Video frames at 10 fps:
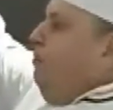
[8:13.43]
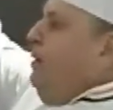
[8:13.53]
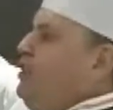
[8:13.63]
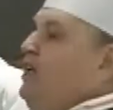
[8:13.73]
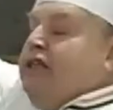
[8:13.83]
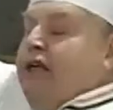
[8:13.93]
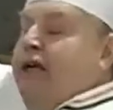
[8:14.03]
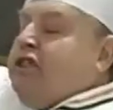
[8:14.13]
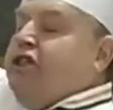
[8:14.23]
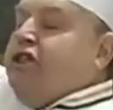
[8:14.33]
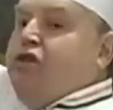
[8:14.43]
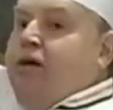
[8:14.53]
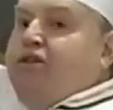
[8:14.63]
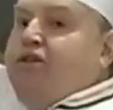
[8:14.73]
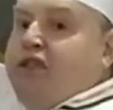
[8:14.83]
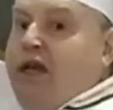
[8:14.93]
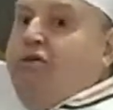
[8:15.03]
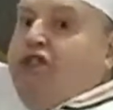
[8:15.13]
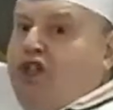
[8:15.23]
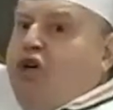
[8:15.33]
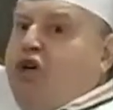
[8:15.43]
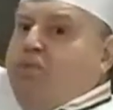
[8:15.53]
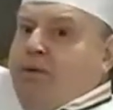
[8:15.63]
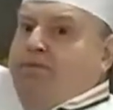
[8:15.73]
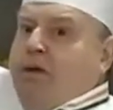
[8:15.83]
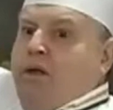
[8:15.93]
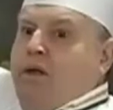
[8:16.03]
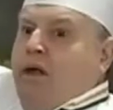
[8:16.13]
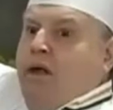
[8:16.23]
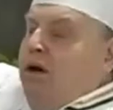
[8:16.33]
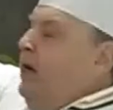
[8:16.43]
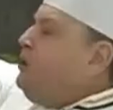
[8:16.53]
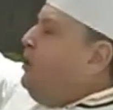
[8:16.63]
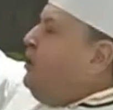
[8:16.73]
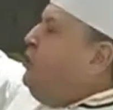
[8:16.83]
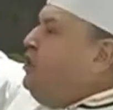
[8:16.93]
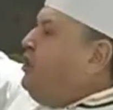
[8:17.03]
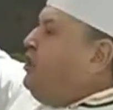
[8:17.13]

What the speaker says: Makes an excellent cream of celery soup. Instead of